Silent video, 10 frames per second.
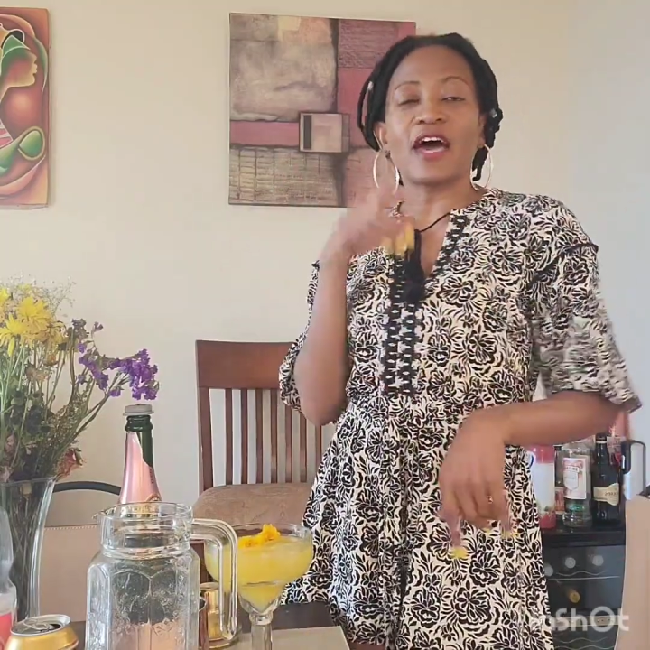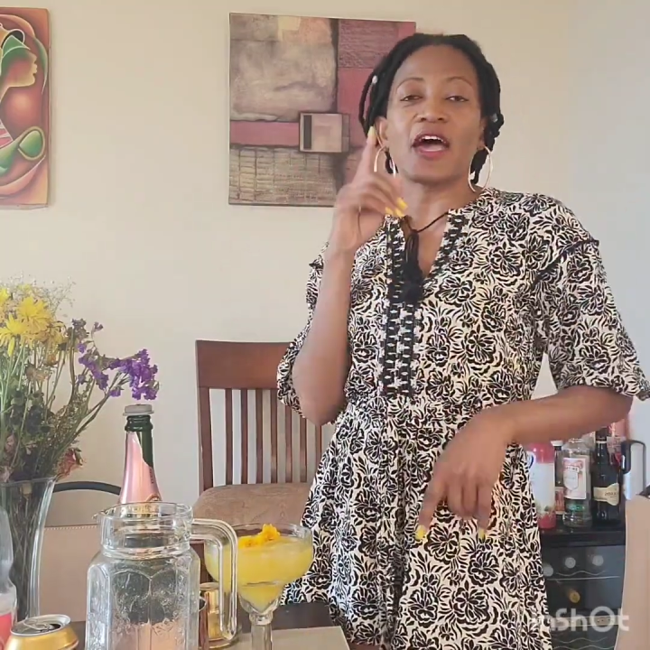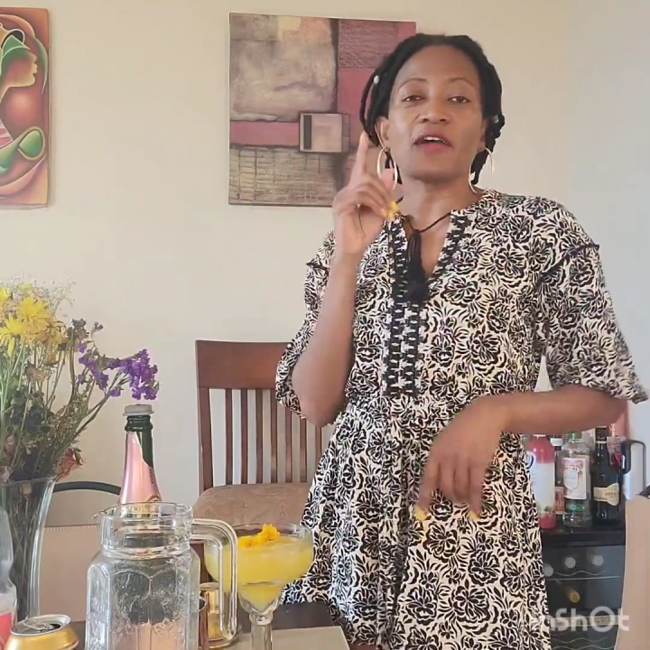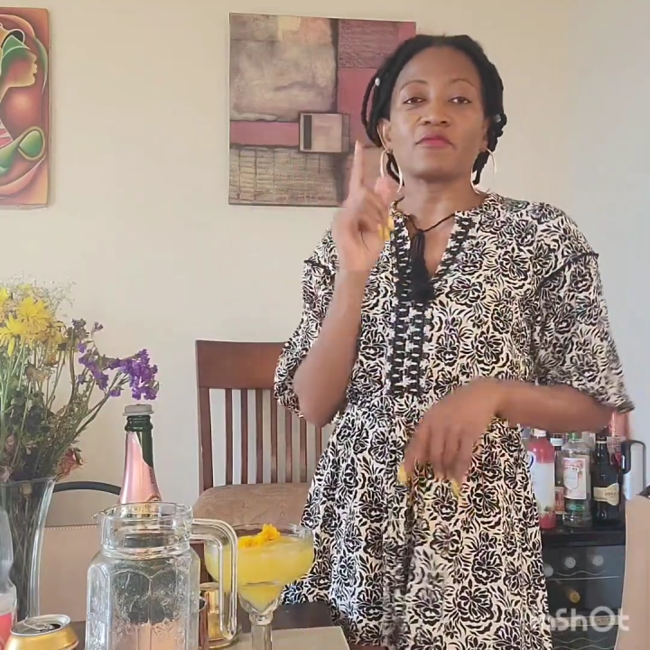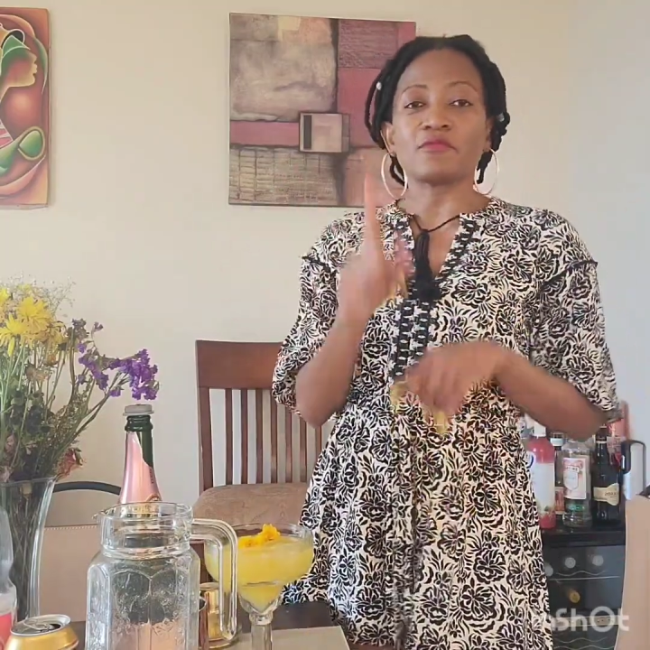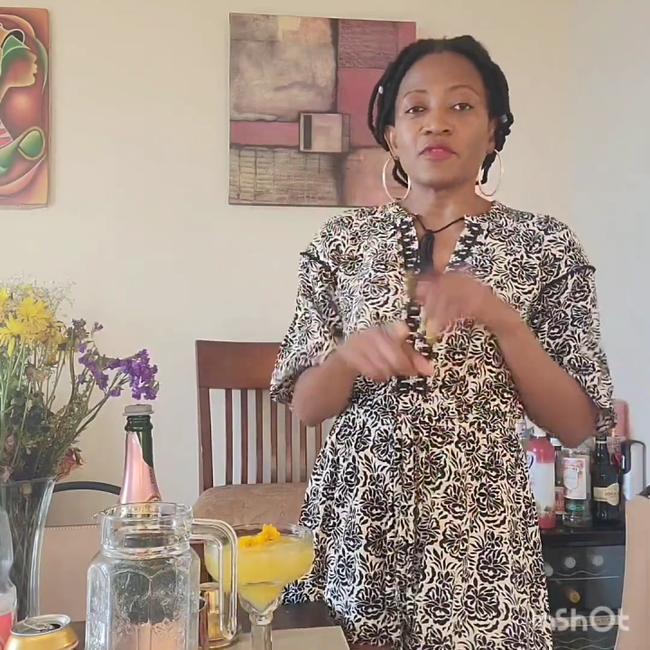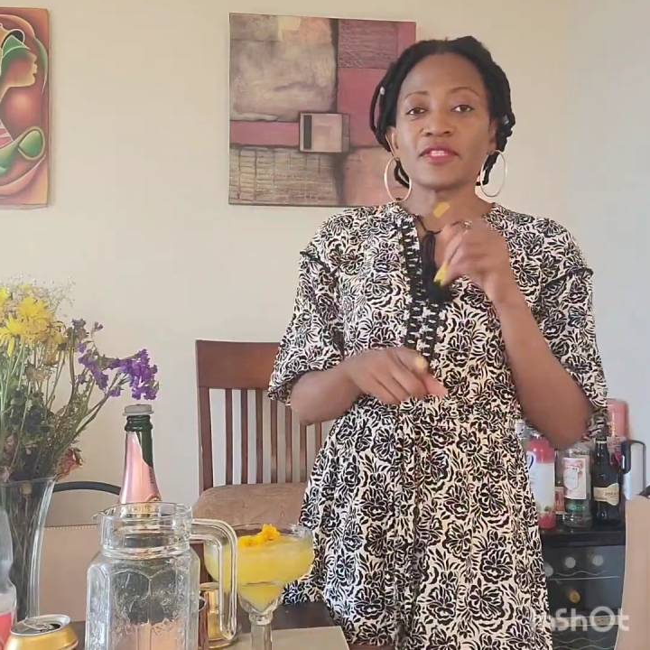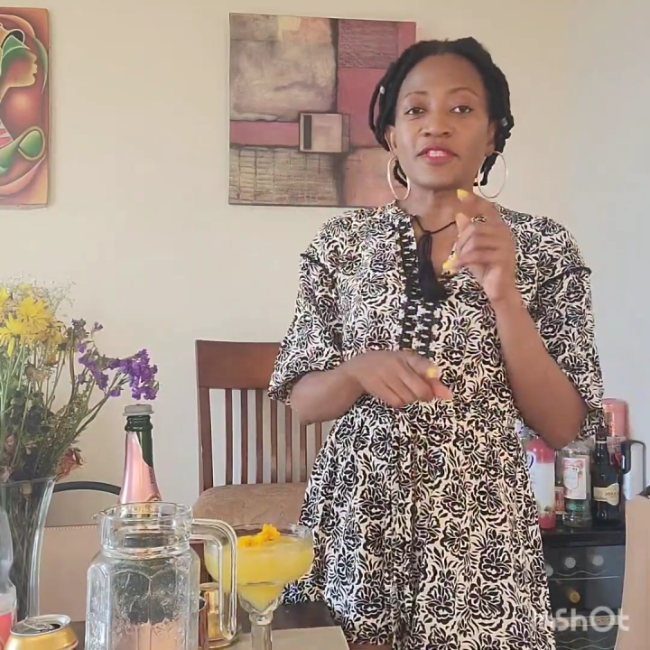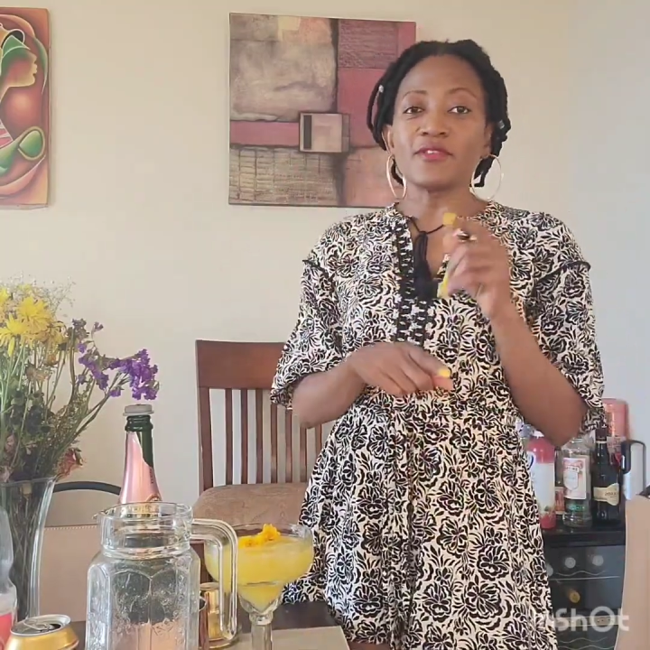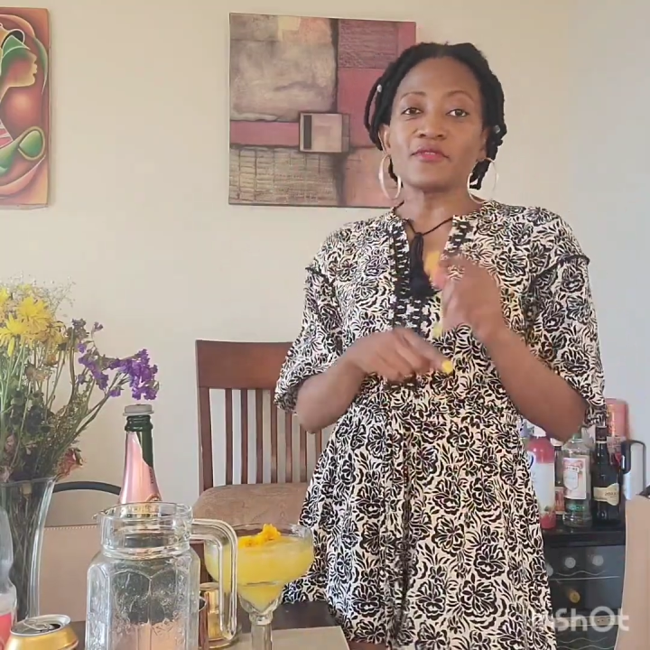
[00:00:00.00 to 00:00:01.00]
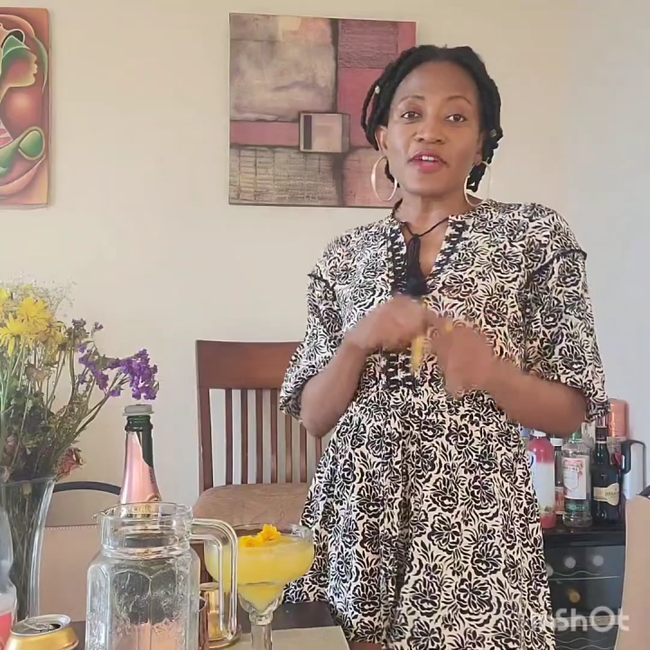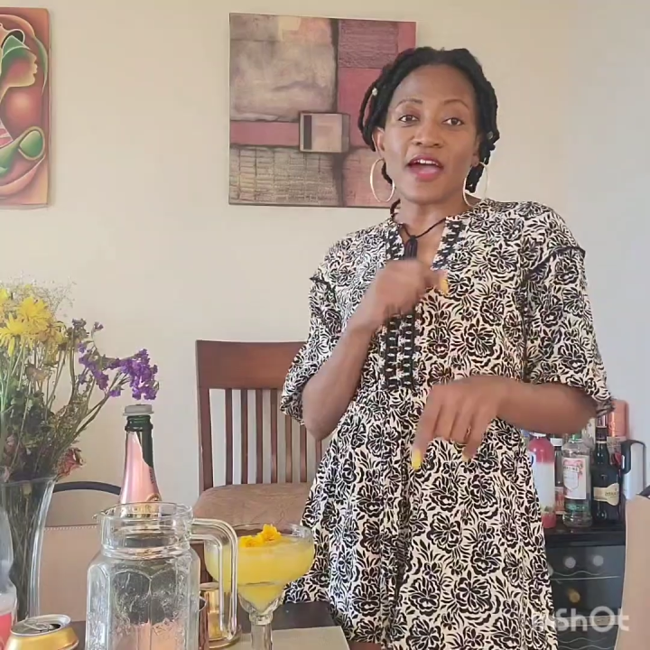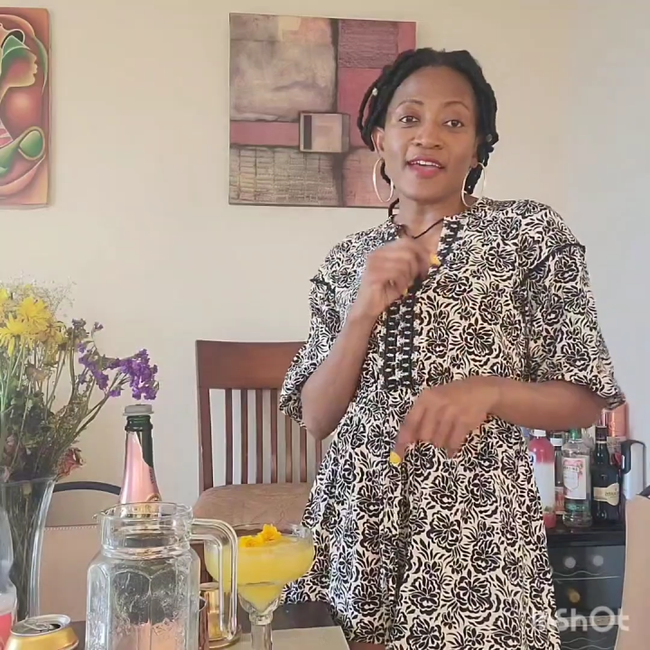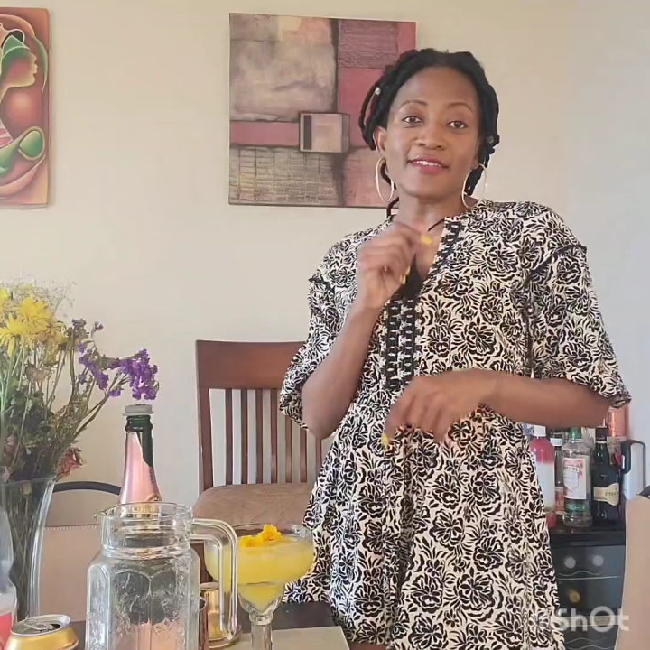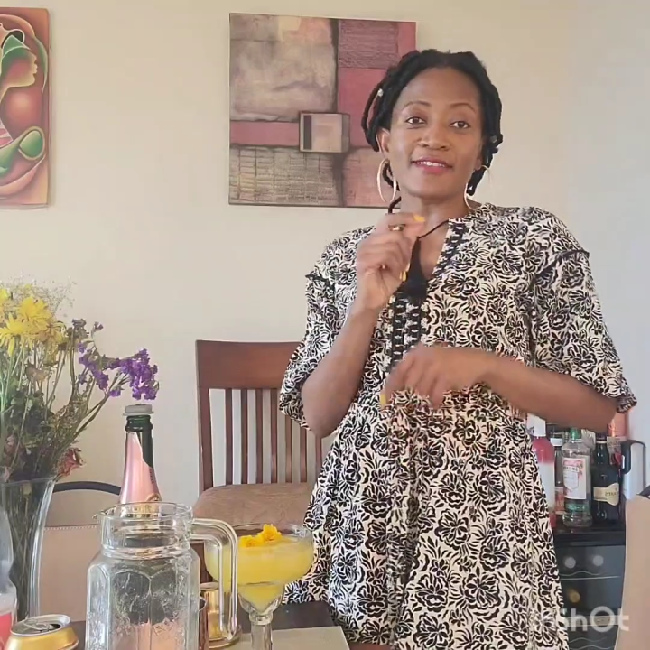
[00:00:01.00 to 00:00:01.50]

I will see you guys